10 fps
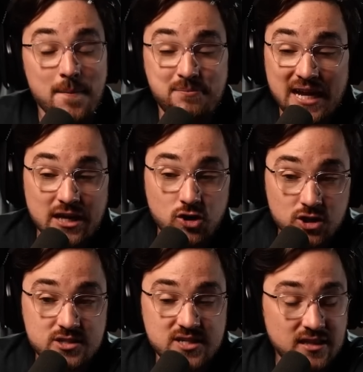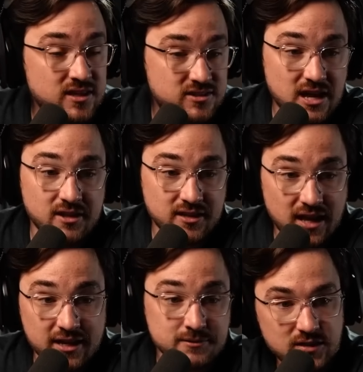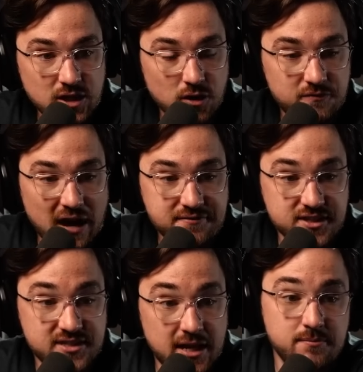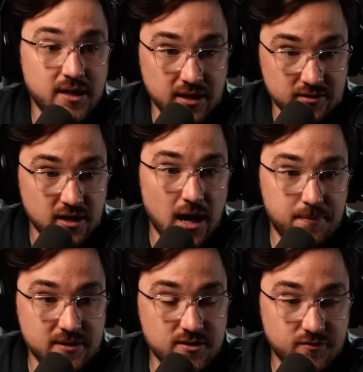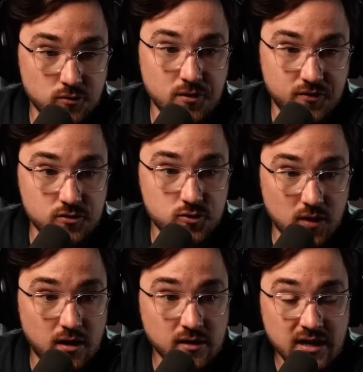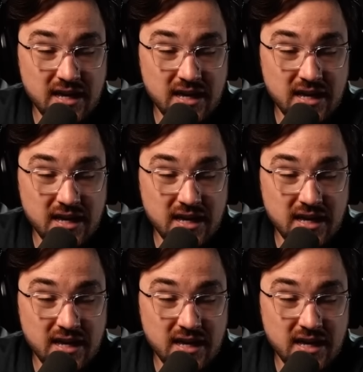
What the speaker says: But I could see this selling like, you know, 5 to 10 million copies if it reviews well.